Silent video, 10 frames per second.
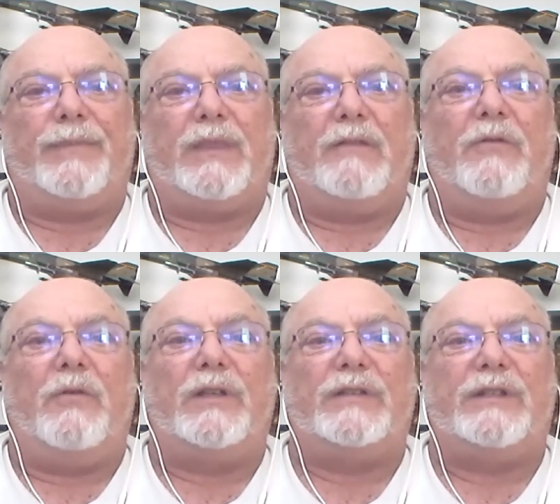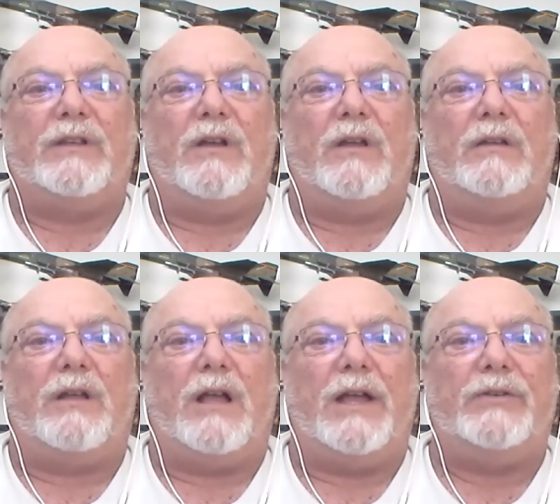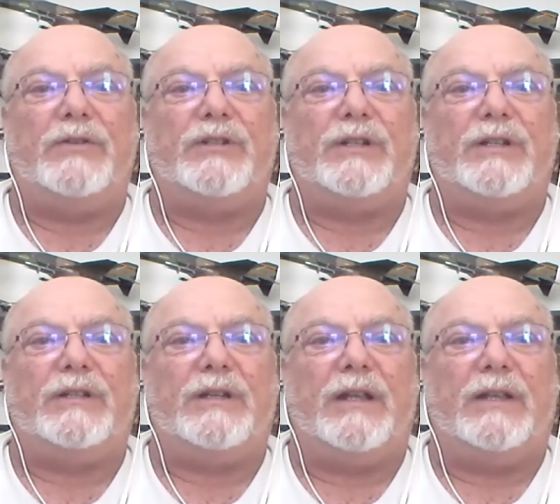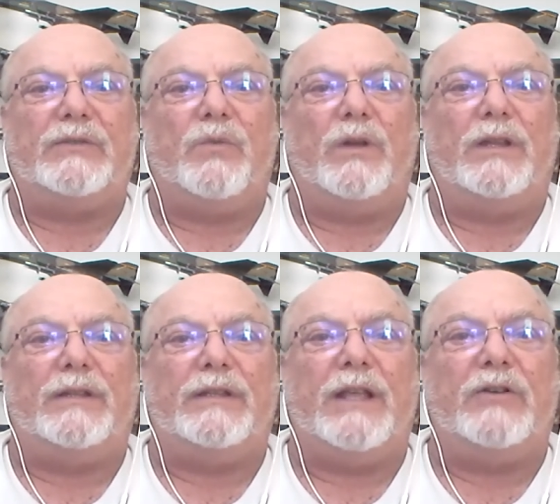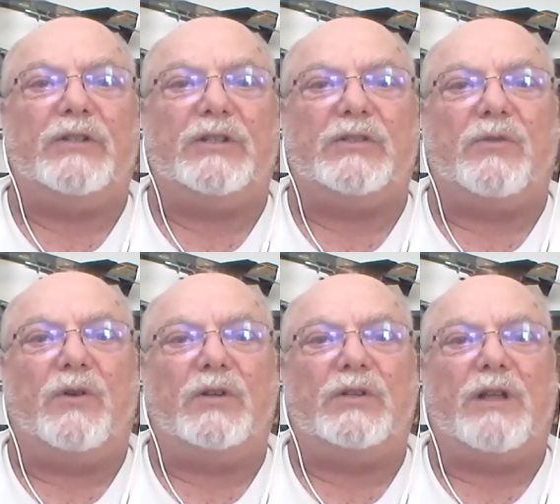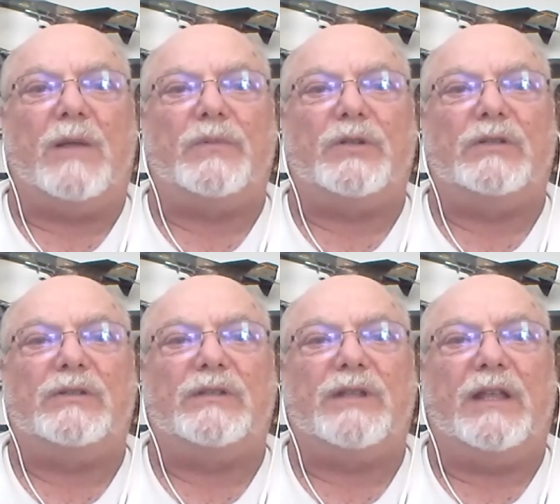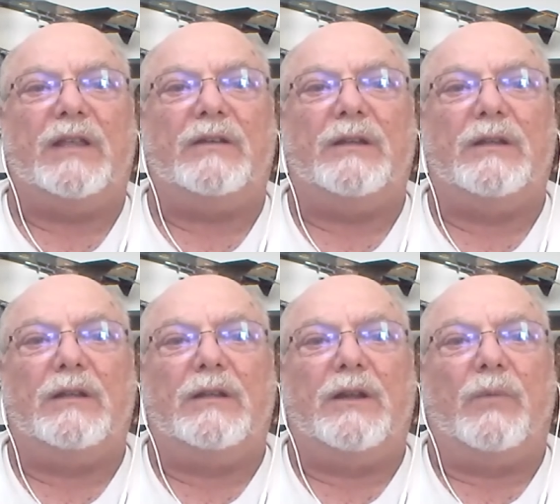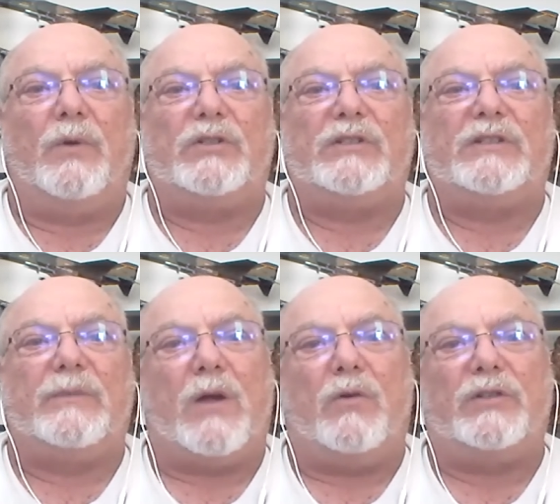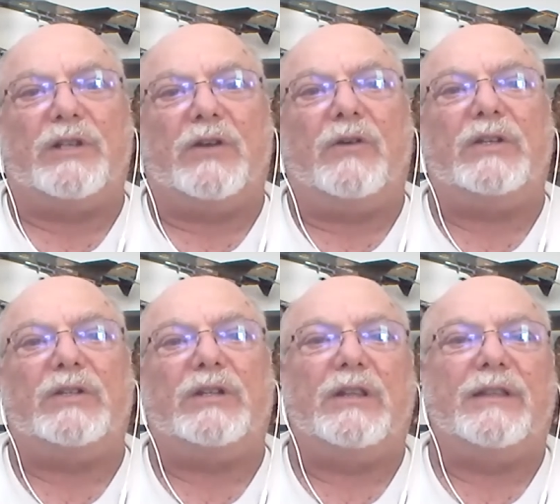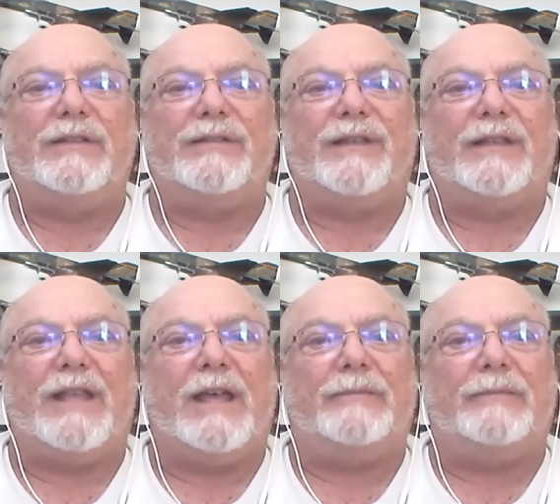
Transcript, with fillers: focusing on hydrogen as one of the energy storage options and emergency power generation and things like that.